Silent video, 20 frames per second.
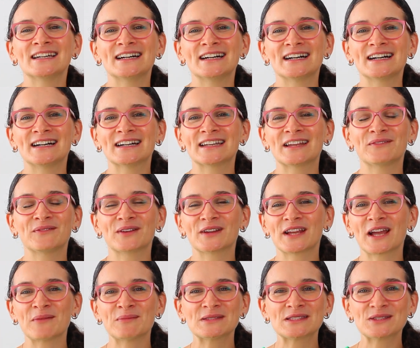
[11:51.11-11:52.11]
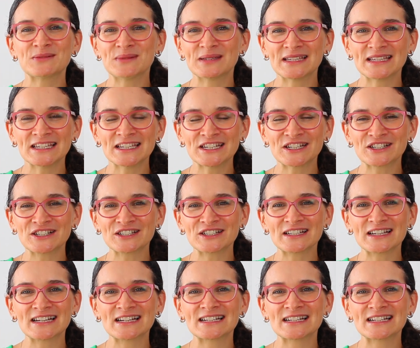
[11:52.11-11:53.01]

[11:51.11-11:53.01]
I'm very happy to be here.